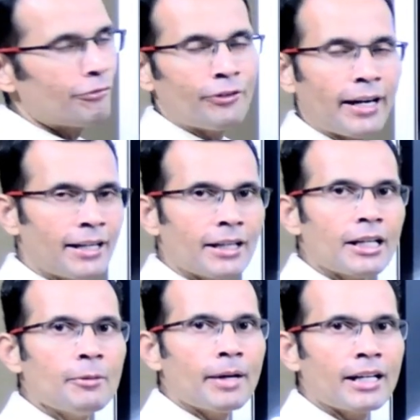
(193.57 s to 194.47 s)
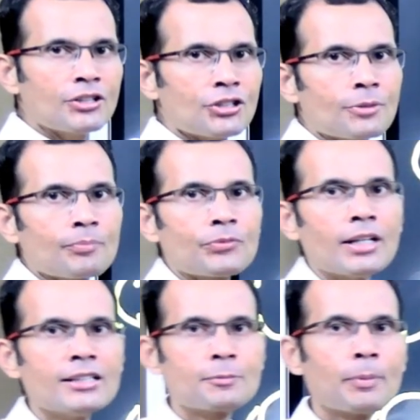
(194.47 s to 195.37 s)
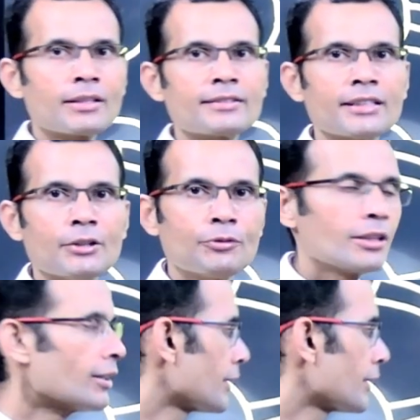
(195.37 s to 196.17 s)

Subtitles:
a faint image is perceived,